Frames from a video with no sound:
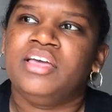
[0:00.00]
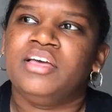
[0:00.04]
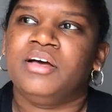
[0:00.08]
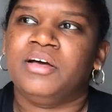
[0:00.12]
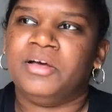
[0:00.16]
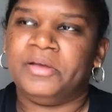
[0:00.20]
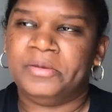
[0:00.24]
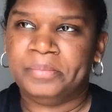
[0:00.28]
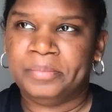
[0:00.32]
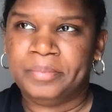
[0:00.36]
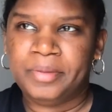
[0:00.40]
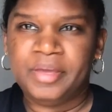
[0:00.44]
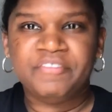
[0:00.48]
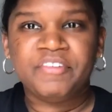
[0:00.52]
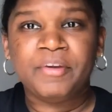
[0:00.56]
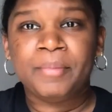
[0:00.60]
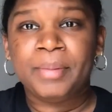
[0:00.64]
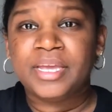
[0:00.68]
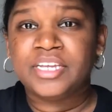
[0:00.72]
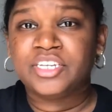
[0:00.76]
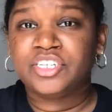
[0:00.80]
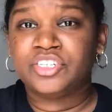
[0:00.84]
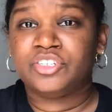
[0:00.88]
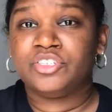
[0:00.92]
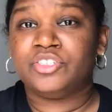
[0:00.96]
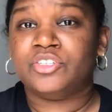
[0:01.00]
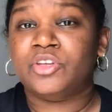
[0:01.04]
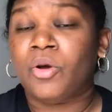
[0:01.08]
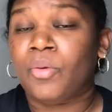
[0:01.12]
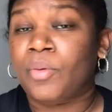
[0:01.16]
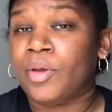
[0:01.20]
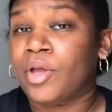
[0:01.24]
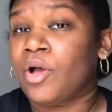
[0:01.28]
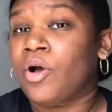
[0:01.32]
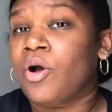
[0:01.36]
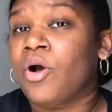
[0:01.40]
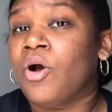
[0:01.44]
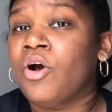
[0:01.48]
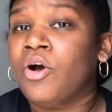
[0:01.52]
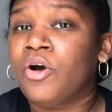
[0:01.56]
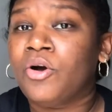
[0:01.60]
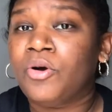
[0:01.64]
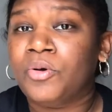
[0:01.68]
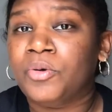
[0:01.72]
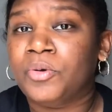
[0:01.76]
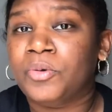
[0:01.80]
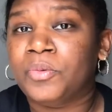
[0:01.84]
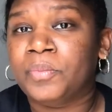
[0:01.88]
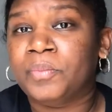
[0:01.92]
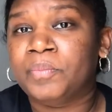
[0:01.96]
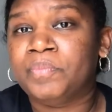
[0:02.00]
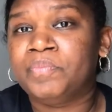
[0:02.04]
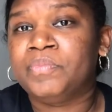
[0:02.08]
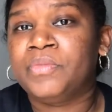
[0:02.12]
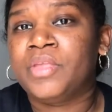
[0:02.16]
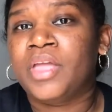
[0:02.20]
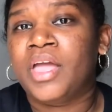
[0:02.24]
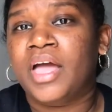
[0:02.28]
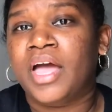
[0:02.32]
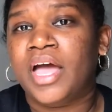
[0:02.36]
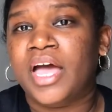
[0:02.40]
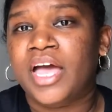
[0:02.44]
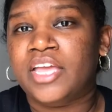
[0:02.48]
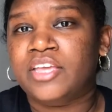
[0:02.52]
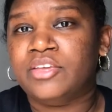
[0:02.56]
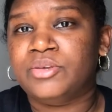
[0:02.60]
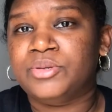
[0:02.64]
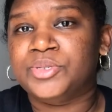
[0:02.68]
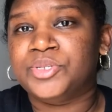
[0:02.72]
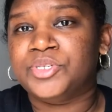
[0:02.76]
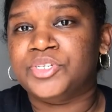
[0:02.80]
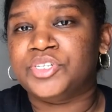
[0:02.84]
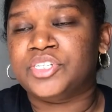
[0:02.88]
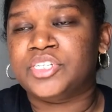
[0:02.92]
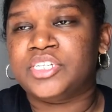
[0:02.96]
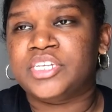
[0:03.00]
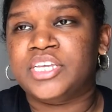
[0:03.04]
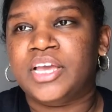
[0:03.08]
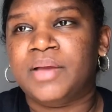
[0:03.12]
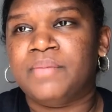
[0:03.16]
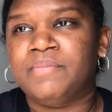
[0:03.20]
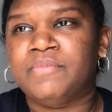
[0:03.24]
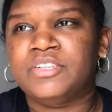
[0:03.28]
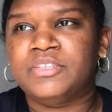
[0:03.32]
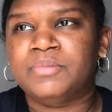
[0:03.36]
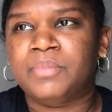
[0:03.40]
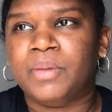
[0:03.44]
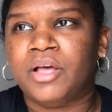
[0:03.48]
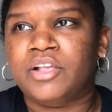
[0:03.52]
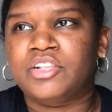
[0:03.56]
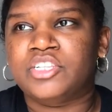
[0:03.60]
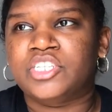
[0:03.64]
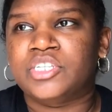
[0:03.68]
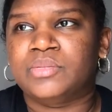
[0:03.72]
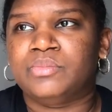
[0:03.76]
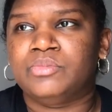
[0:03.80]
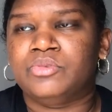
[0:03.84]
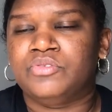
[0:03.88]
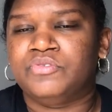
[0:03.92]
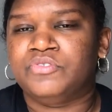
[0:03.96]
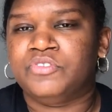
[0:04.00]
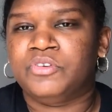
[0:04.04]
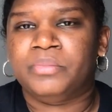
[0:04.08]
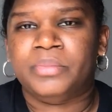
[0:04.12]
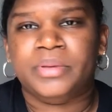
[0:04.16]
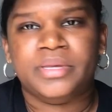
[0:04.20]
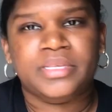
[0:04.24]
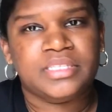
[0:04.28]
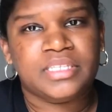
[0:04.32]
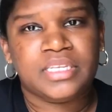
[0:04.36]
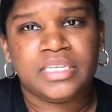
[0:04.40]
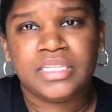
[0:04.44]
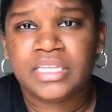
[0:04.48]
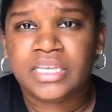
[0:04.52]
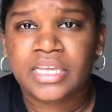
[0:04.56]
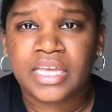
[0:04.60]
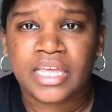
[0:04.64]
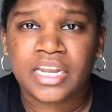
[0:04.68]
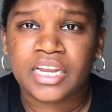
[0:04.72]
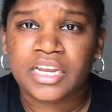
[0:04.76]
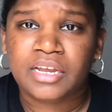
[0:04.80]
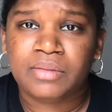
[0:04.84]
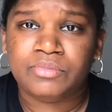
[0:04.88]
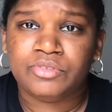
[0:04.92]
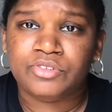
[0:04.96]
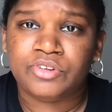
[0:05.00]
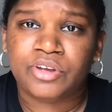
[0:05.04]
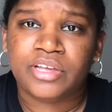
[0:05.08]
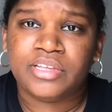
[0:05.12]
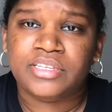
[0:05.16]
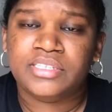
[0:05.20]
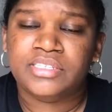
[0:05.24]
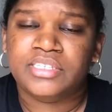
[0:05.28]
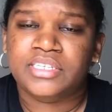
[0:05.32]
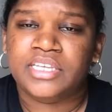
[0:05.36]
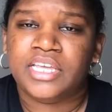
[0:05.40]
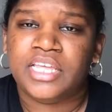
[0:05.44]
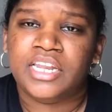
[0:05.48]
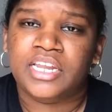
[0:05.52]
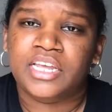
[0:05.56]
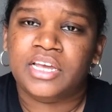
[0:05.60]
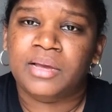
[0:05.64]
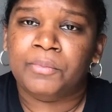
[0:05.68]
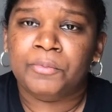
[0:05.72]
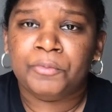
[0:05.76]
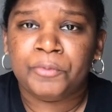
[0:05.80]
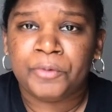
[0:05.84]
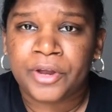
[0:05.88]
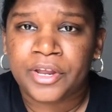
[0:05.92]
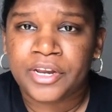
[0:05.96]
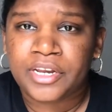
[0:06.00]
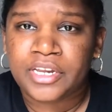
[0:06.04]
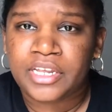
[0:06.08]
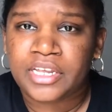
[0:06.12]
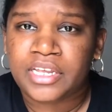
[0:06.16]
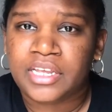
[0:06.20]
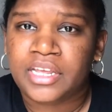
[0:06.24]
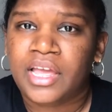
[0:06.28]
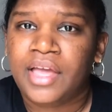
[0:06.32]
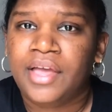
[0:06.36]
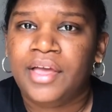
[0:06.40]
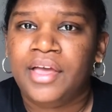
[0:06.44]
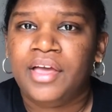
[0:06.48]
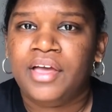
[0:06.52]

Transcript: Um, if a patient is going home, I usually am responsible for basically getting them dressed, getting them ready.